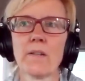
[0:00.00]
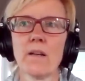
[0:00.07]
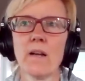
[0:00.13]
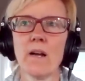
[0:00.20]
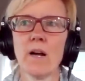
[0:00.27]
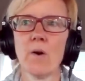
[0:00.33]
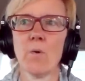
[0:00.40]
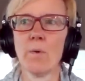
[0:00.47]

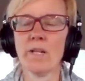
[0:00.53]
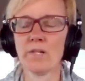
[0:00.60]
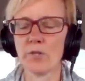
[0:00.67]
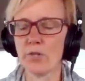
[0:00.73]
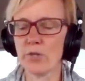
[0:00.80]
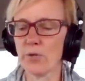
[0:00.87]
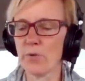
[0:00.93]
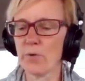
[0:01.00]
went
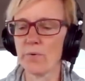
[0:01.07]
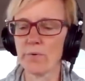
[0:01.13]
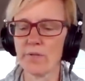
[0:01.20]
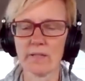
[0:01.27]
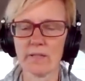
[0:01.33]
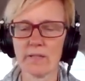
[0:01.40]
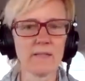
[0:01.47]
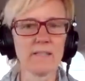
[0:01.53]
to
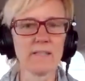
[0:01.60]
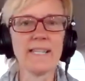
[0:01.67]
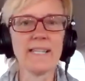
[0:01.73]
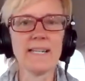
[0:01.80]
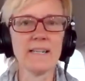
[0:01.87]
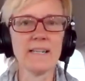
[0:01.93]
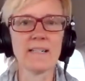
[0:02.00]
the little teeny